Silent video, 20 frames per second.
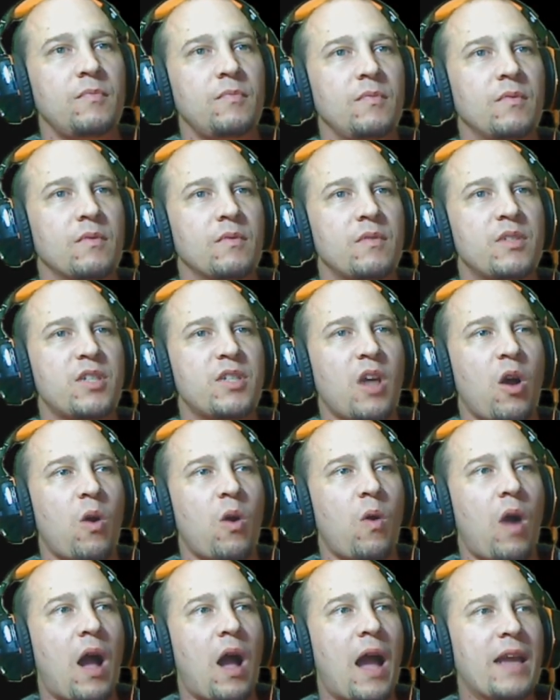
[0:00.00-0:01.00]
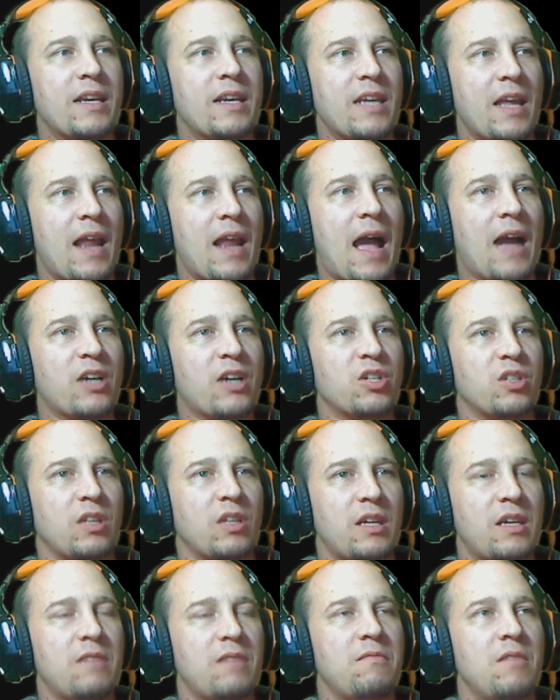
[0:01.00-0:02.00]
So I did
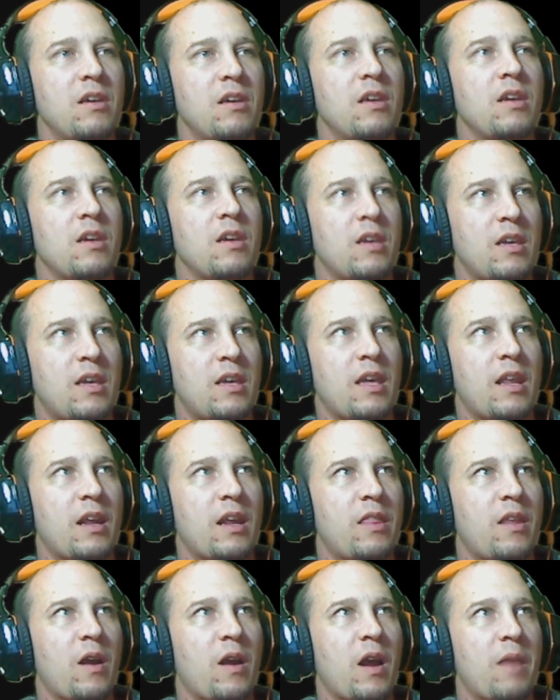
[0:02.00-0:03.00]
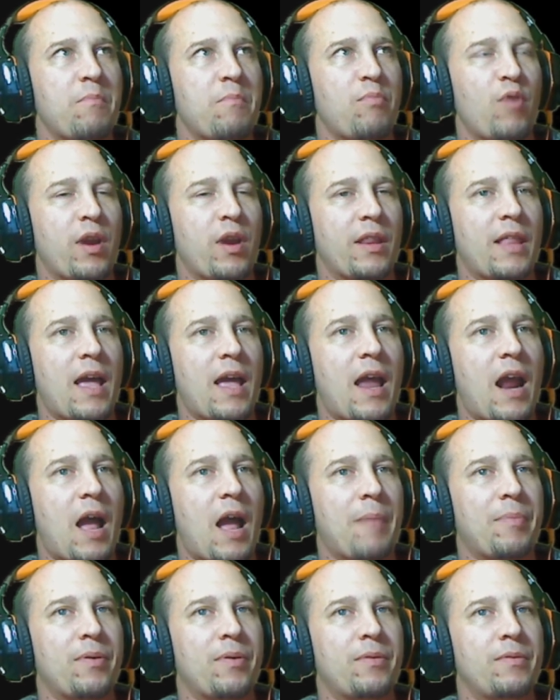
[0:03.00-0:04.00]
actually get in there and bring that
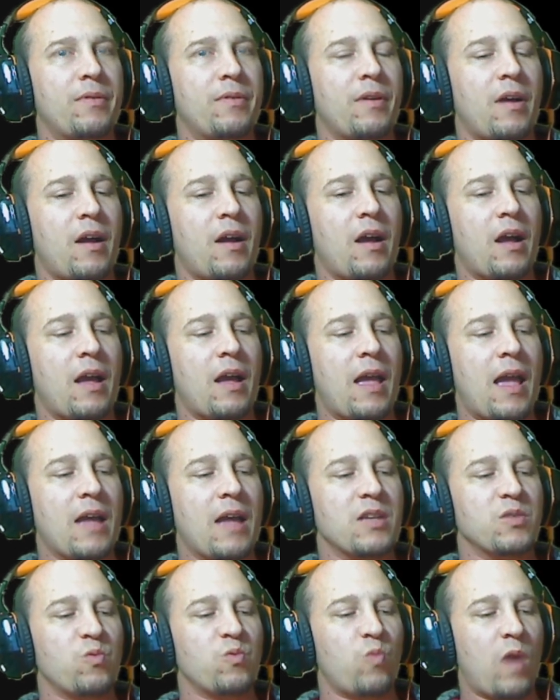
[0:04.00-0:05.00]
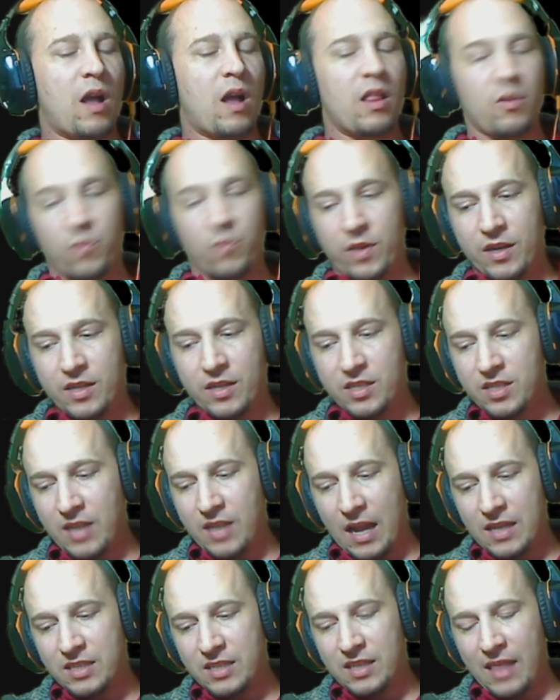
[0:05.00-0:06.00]
up as well, and we
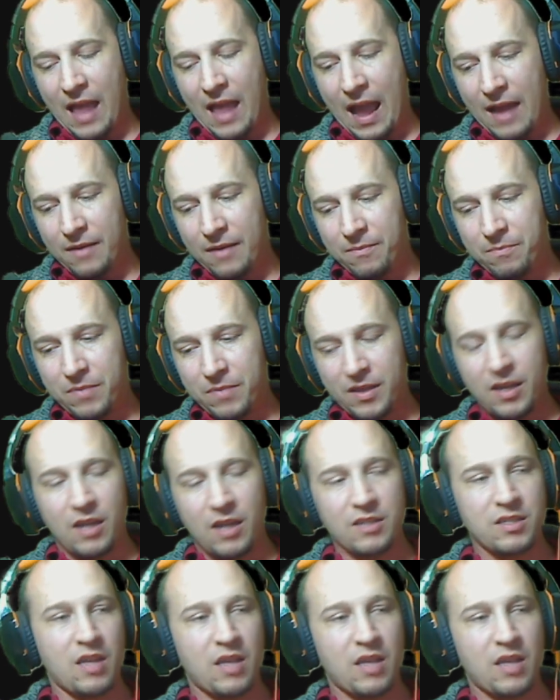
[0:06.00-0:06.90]
discussed that because